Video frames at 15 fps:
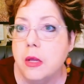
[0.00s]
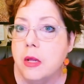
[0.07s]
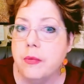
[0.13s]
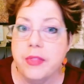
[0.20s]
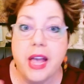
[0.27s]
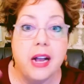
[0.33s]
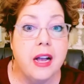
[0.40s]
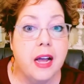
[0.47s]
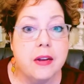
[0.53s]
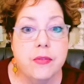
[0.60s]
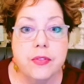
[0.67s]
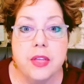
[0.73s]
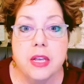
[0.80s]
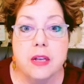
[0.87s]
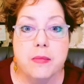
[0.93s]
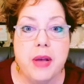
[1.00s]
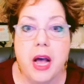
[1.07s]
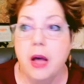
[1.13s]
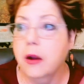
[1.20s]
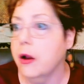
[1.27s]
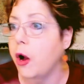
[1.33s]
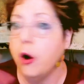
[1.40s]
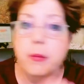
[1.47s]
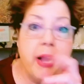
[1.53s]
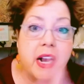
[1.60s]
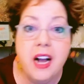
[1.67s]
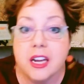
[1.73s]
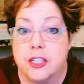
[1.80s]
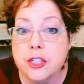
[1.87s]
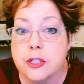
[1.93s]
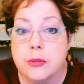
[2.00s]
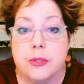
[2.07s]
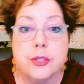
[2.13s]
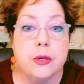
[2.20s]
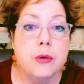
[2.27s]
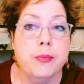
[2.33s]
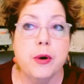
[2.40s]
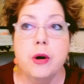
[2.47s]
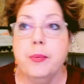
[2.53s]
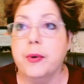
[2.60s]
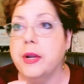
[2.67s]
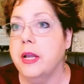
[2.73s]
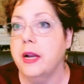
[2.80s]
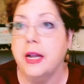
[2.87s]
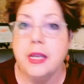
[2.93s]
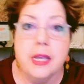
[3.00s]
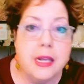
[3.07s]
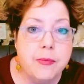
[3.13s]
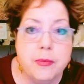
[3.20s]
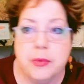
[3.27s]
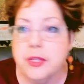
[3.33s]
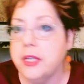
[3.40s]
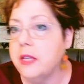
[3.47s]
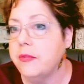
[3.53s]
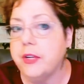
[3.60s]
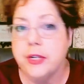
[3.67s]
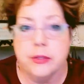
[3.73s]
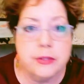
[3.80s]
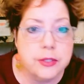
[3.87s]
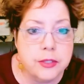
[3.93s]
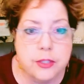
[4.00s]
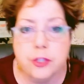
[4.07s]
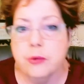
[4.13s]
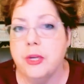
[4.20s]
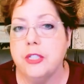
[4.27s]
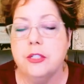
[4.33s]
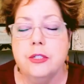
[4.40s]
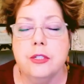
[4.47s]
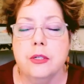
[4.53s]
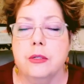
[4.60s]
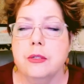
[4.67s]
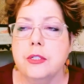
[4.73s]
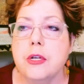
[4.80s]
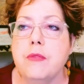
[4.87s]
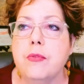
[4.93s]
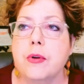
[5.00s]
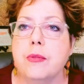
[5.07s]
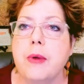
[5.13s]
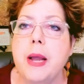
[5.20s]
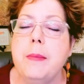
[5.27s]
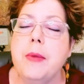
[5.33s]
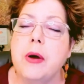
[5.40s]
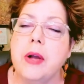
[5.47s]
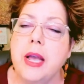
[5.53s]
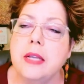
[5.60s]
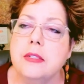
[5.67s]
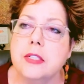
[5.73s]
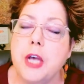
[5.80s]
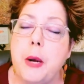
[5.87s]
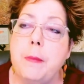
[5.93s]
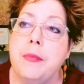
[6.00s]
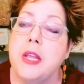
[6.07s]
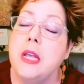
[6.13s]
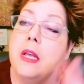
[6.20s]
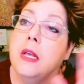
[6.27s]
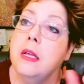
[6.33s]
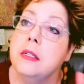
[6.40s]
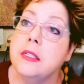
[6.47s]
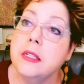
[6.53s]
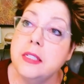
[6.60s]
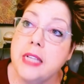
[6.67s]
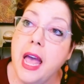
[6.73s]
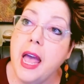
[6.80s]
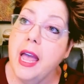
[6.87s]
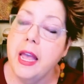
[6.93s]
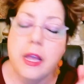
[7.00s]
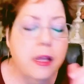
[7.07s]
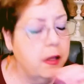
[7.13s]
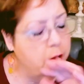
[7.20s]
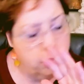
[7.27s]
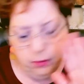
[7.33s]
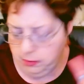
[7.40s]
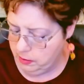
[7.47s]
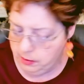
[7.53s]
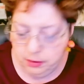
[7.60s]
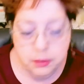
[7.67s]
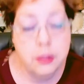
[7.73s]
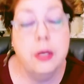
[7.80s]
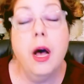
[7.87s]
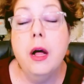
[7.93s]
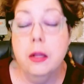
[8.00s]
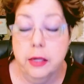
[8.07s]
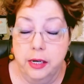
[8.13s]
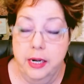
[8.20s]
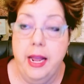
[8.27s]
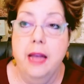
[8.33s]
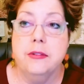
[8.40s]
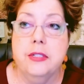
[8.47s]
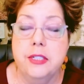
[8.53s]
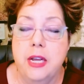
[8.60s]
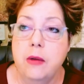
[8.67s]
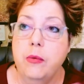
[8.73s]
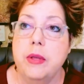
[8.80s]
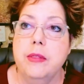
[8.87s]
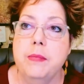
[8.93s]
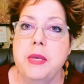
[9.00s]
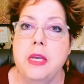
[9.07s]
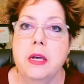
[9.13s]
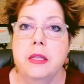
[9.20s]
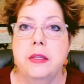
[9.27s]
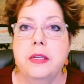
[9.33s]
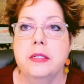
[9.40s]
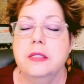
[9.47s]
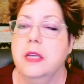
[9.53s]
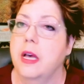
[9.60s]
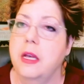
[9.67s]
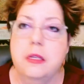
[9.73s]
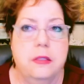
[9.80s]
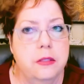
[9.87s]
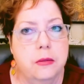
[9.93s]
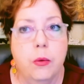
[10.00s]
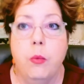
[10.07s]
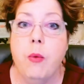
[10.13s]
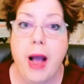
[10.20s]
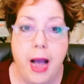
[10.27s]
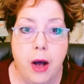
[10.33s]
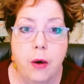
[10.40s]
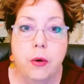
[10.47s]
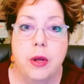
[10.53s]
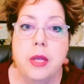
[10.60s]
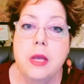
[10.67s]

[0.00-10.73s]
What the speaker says: that kind of thing about, oh my gosh, this was so appropriate. I can't even believe, and here's the situation, and so on and so forth, right? Okay, so today, y'all are going to have to stay with me on this because, wow.